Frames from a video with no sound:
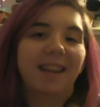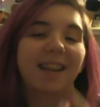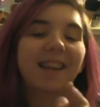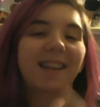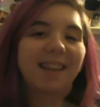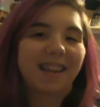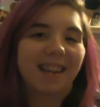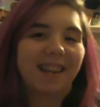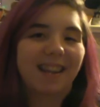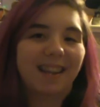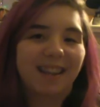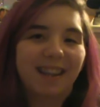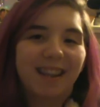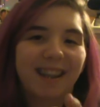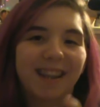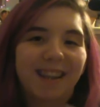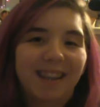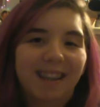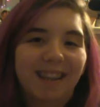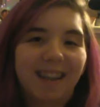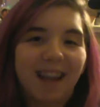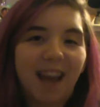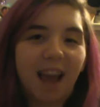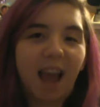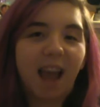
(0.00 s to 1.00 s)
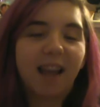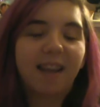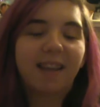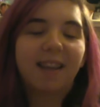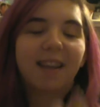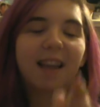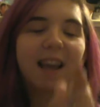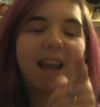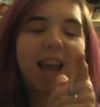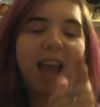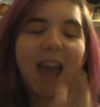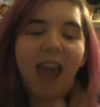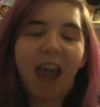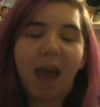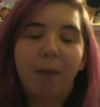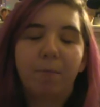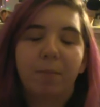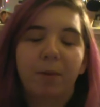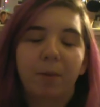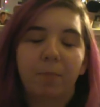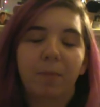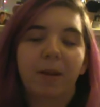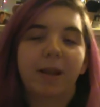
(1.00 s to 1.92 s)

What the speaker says: This does happen,